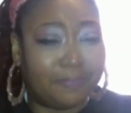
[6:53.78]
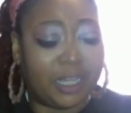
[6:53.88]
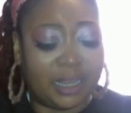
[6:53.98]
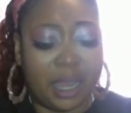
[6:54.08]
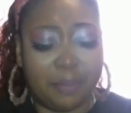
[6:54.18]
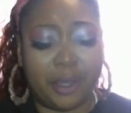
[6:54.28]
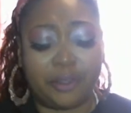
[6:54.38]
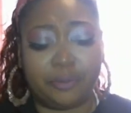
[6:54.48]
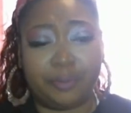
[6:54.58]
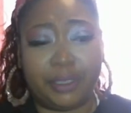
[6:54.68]
That
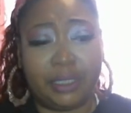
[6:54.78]
bothered me.